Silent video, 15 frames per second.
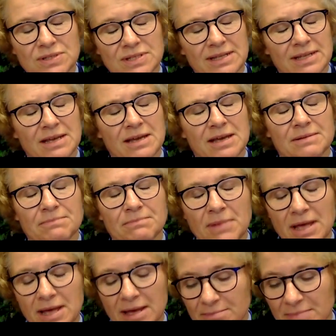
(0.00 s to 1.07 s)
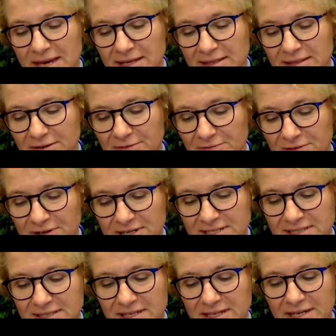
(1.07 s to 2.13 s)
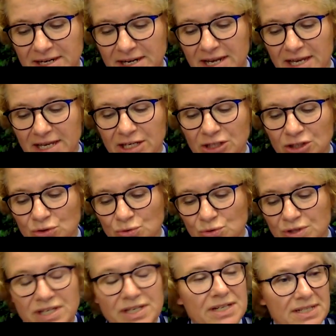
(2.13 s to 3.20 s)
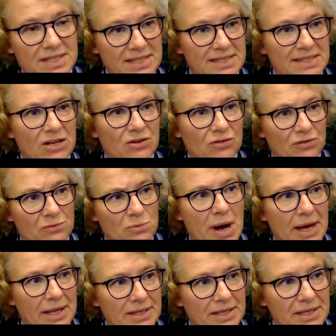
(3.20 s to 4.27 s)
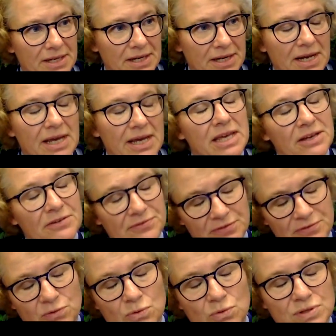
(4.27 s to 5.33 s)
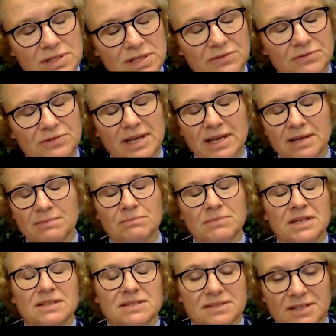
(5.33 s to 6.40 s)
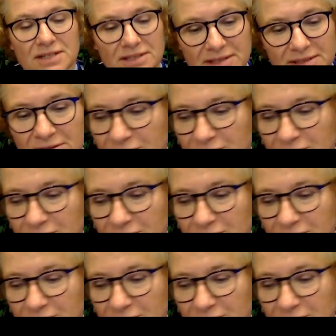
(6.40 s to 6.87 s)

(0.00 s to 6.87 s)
that they can make their first year in 2 years instead of 1 year, if of course they meet certain